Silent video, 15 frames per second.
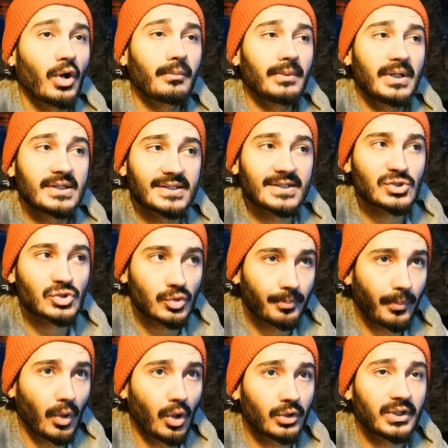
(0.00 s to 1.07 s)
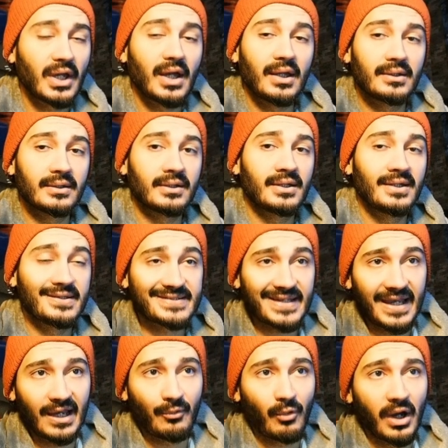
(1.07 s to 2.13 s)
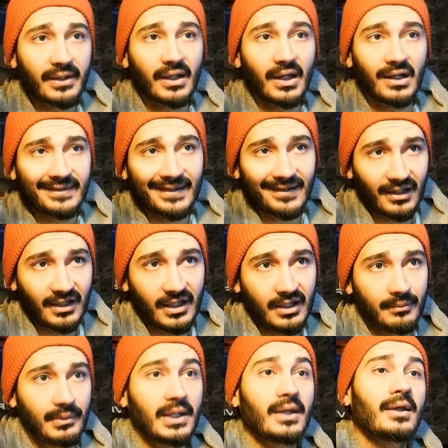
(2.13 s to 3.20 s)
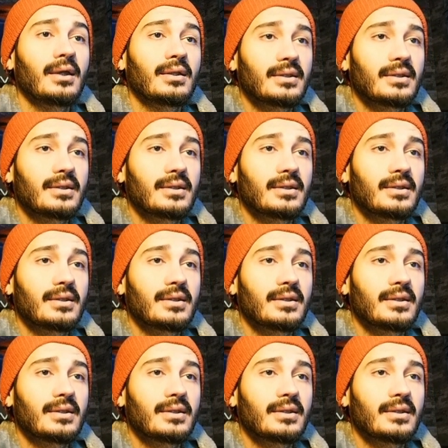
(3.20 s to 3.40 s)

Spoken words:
is the support and his A1 attack all enemy.